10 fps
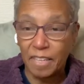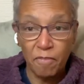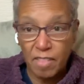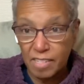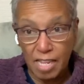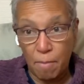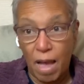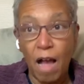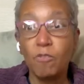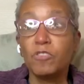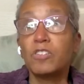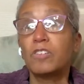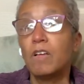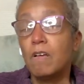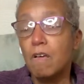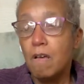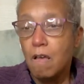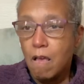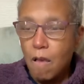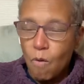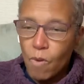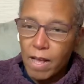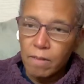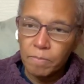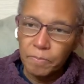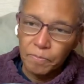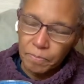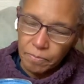live in the same house. Well,